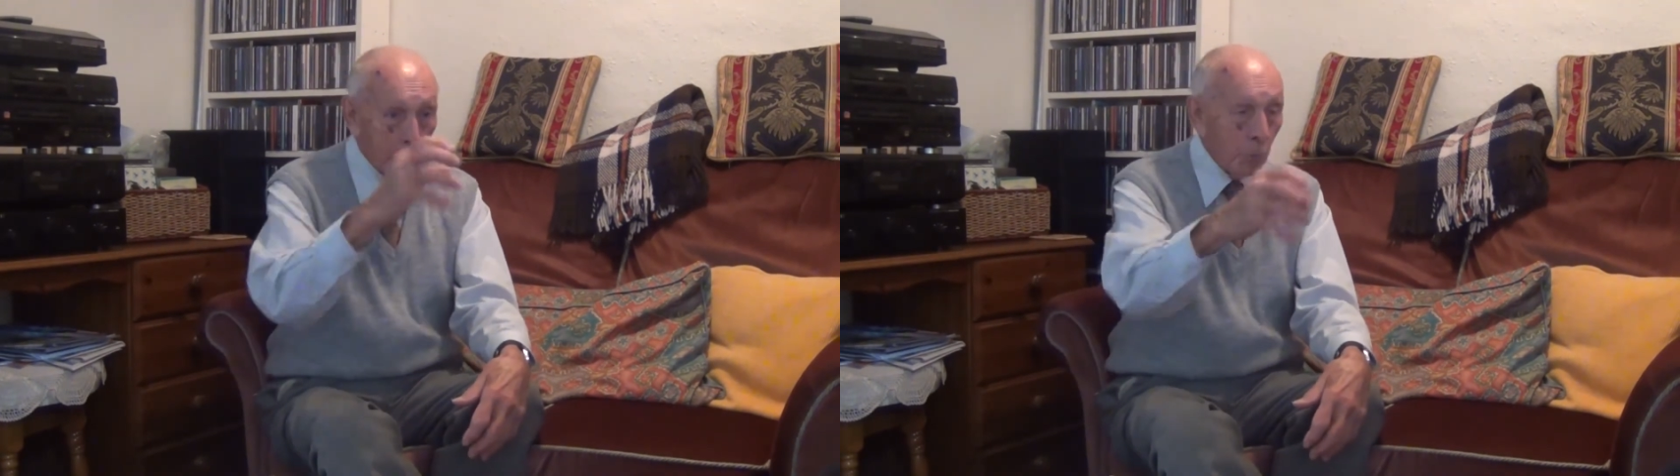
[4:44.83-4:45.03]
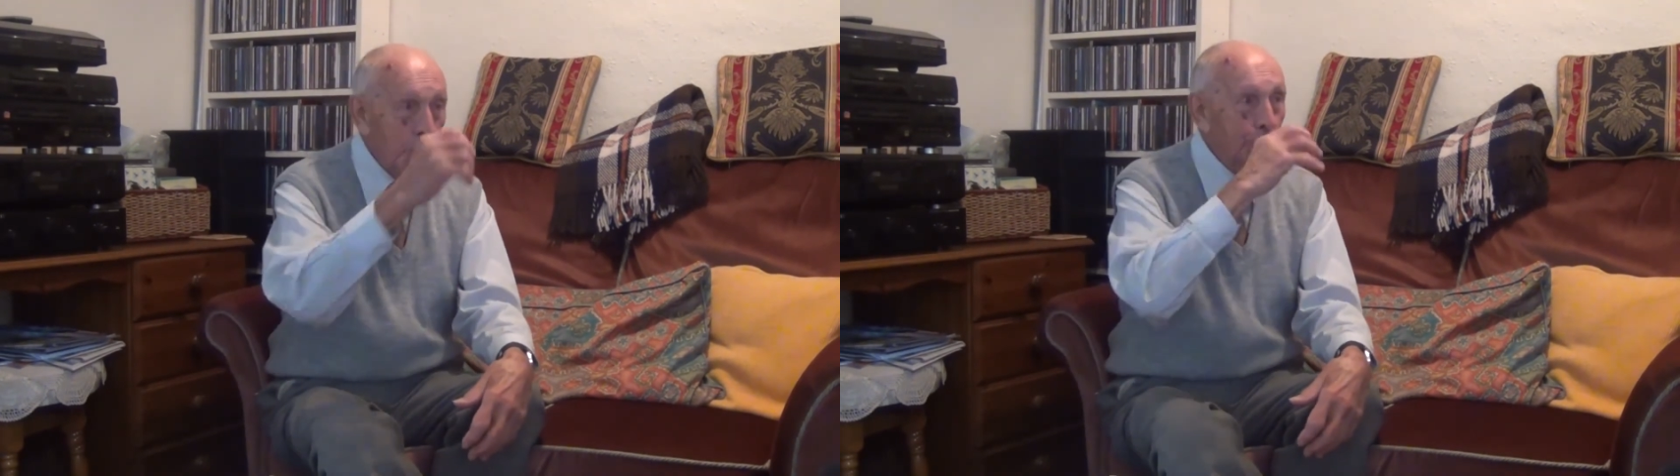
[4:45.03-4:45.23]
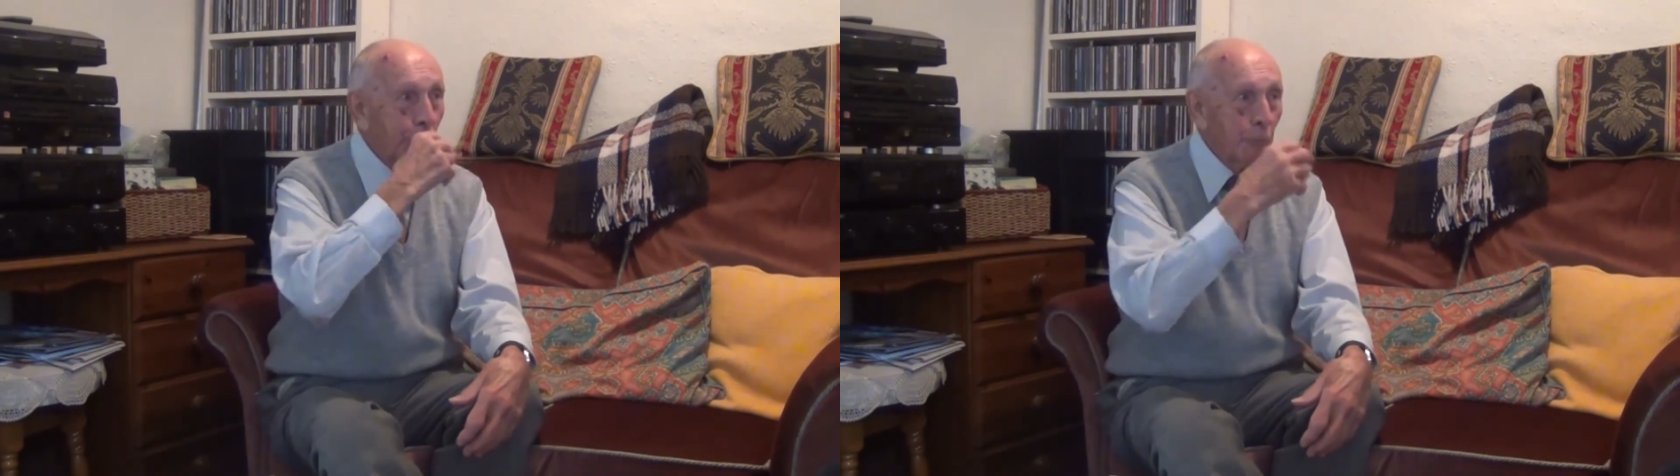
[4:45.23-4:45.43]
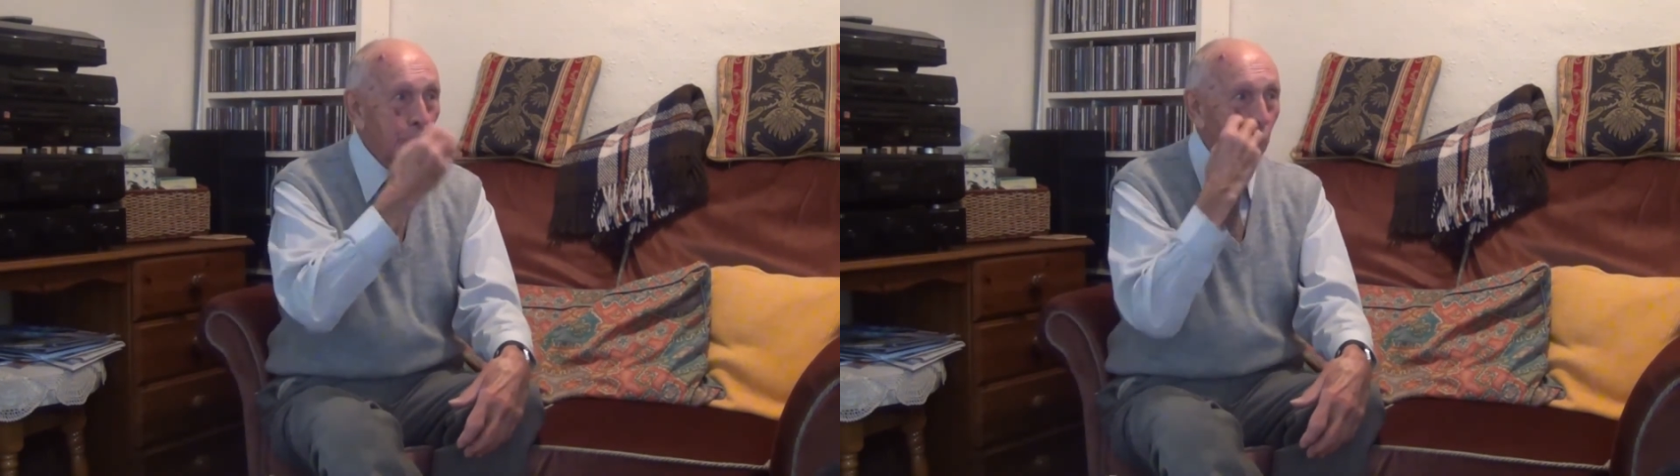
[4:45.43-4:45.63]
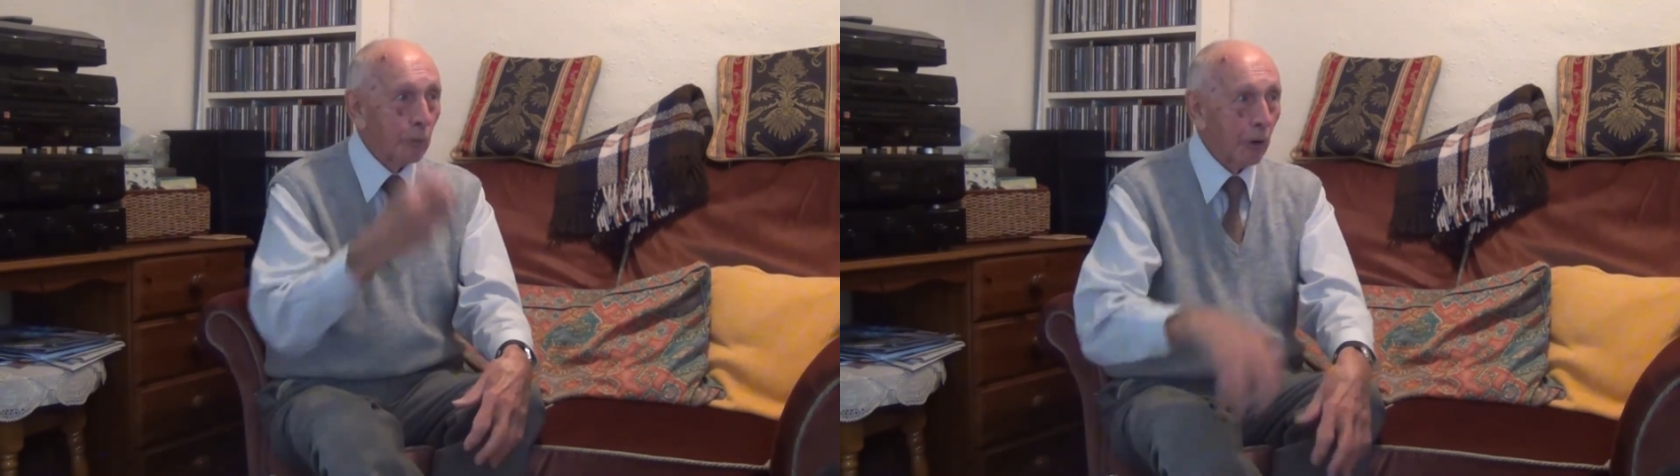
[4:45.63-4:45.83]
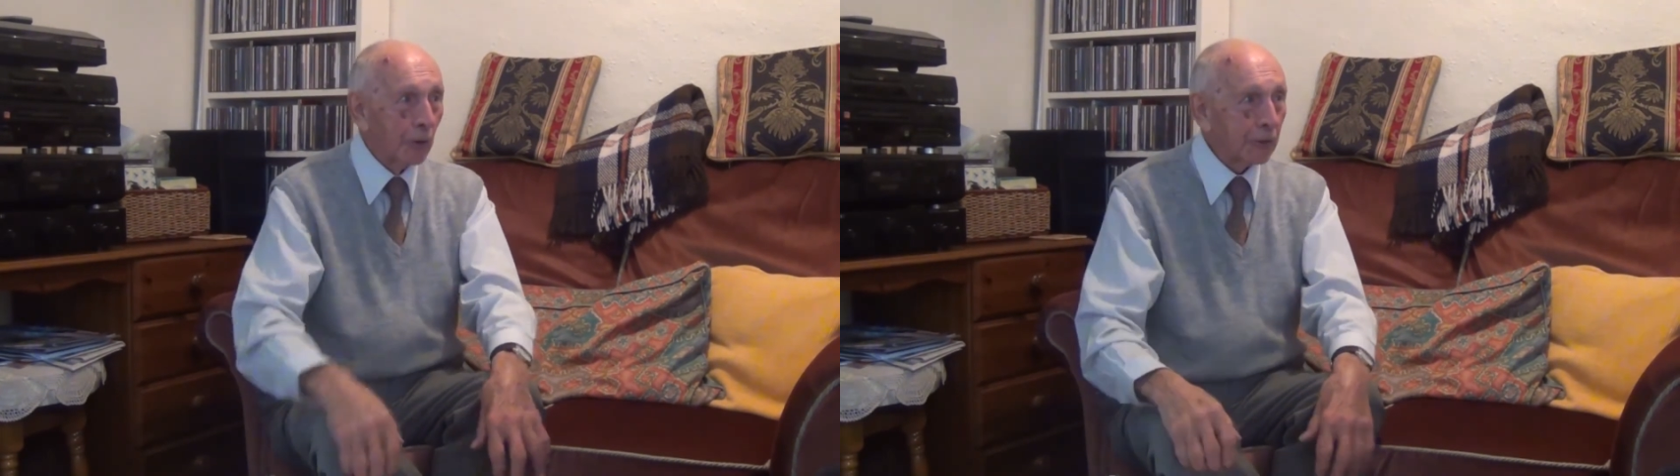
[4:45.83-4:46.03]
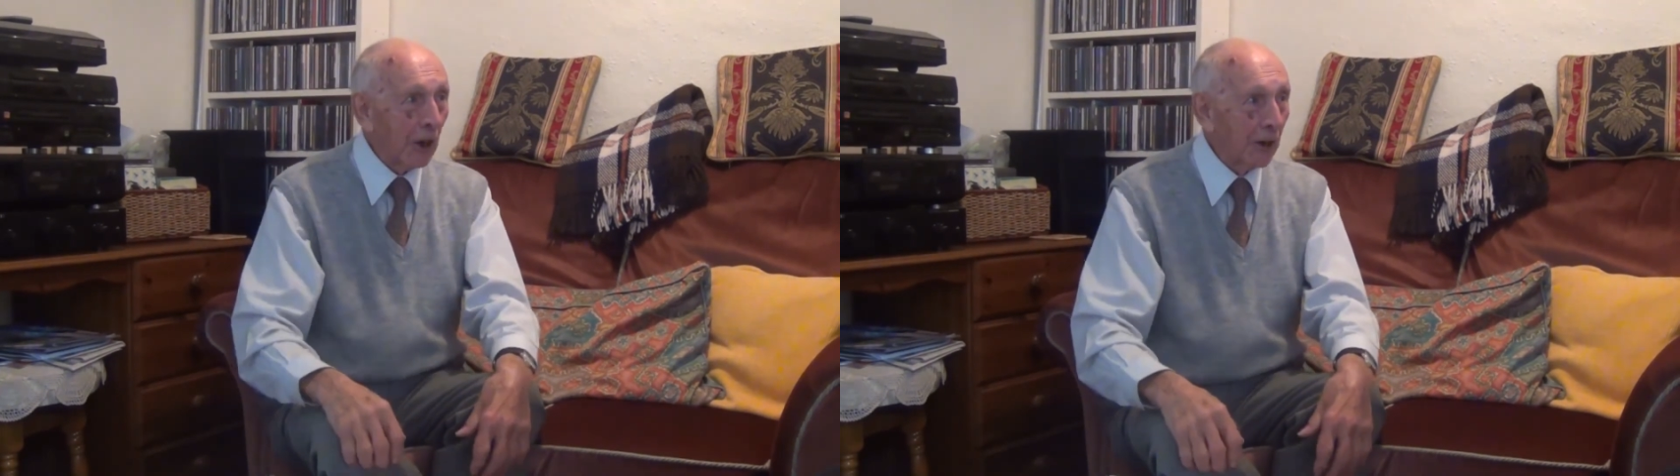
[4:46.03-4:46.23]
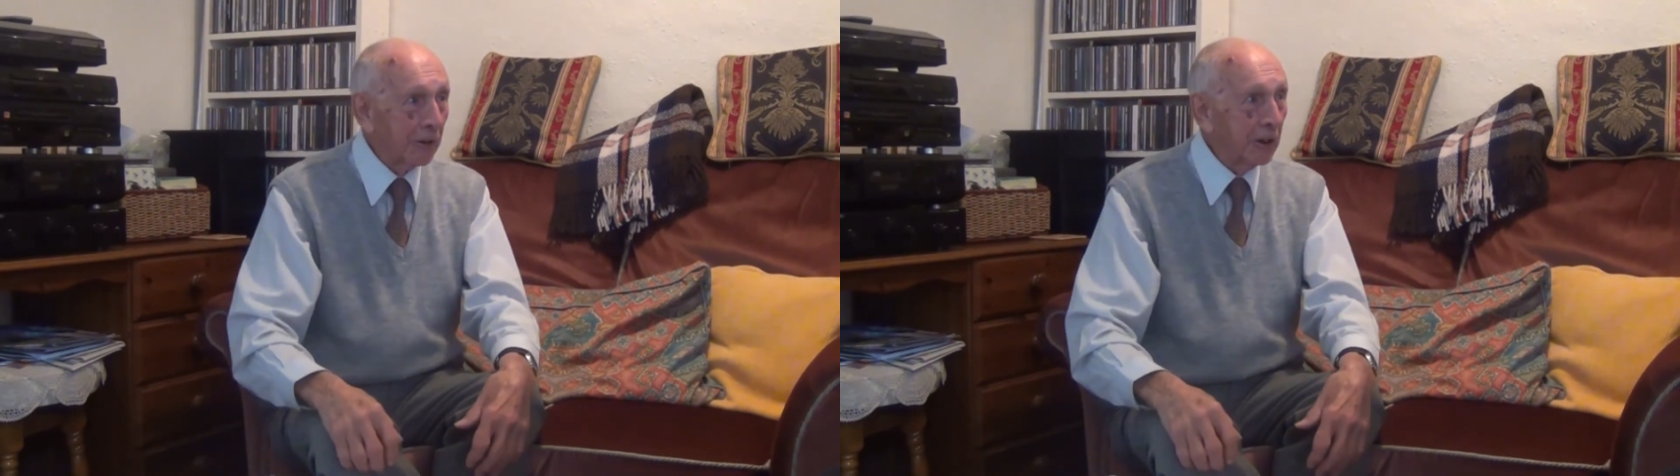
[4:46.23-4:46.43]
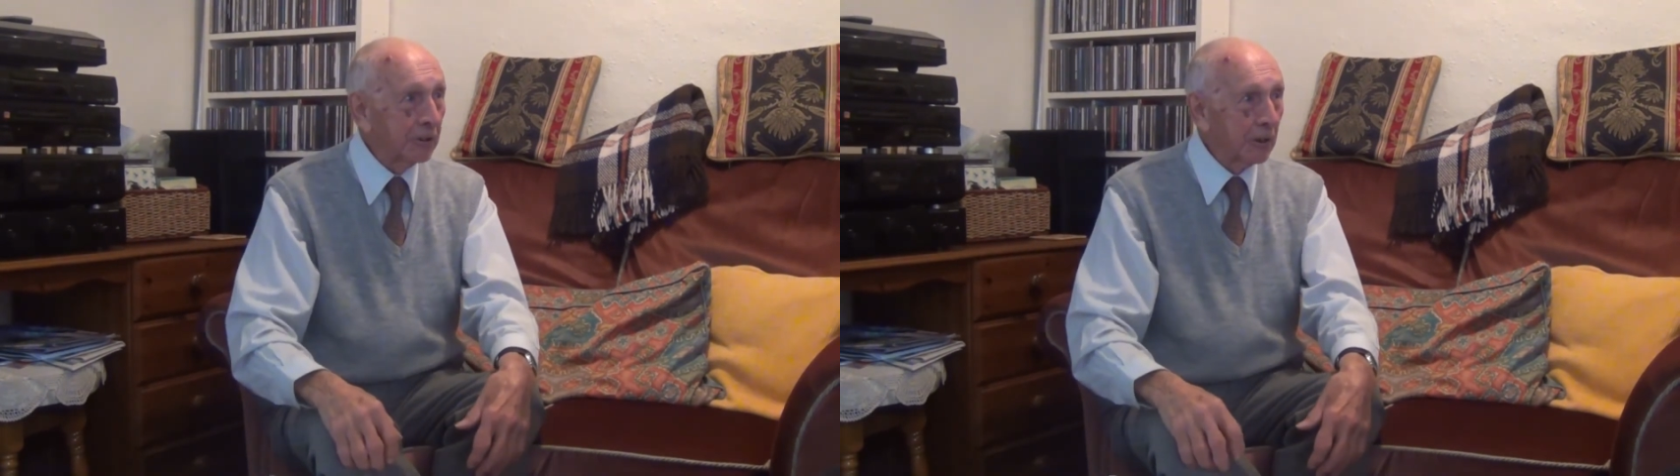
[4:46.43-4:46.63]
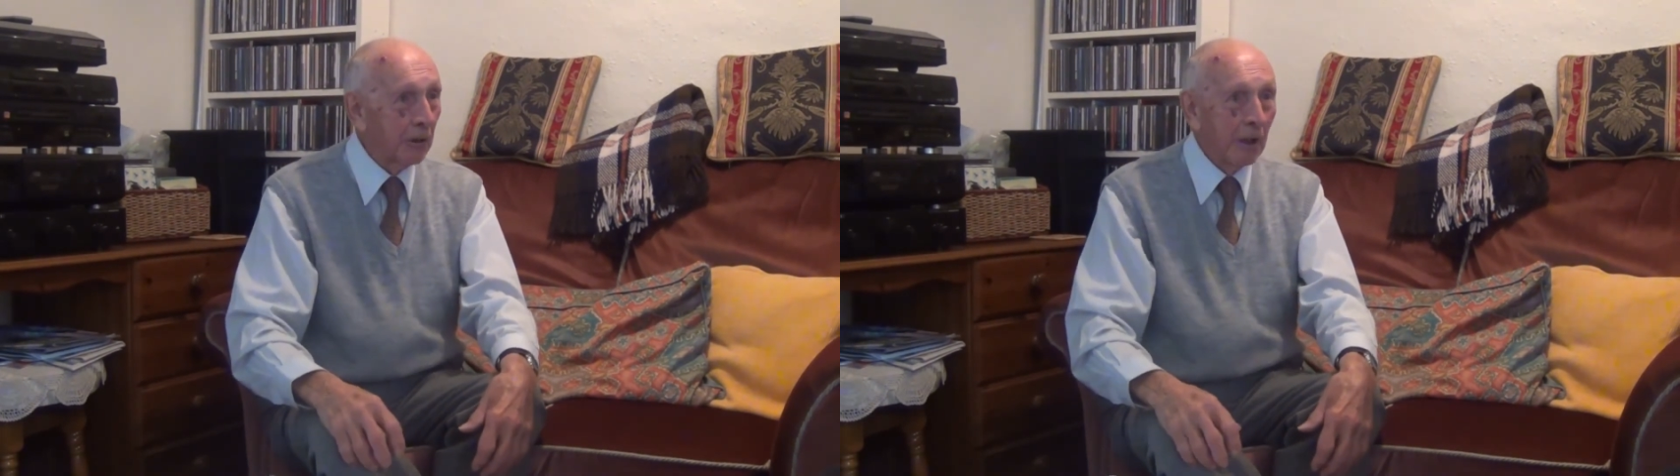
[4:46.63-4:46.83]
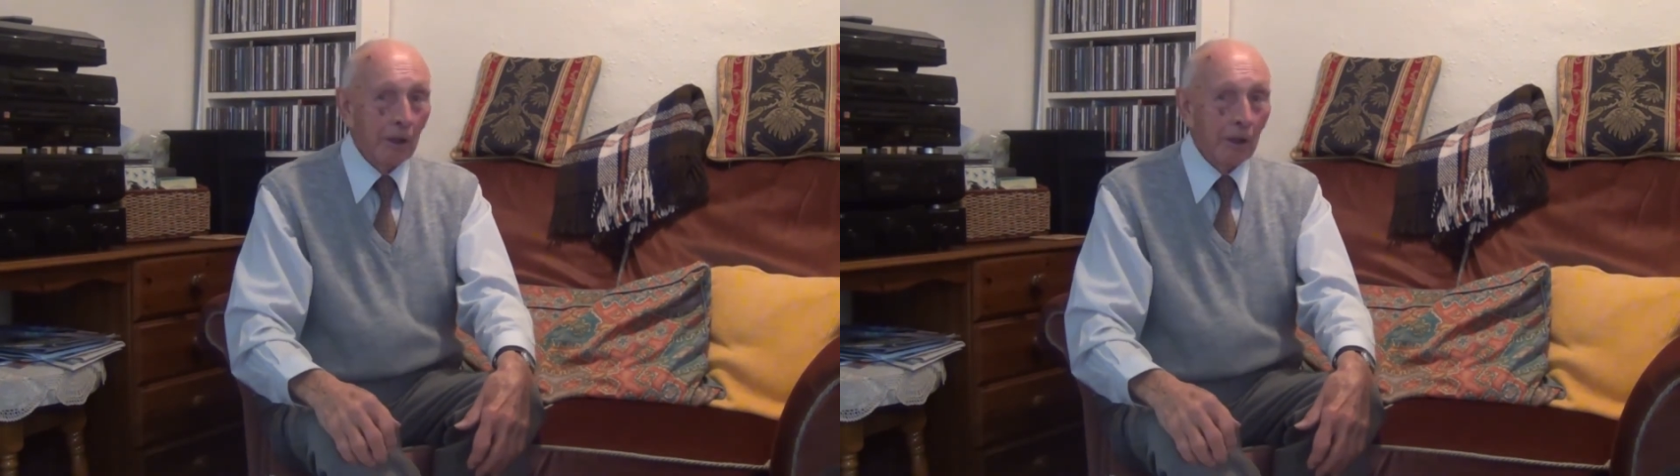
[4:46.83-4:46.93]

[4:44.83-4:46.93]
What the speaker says: we were all starting eating.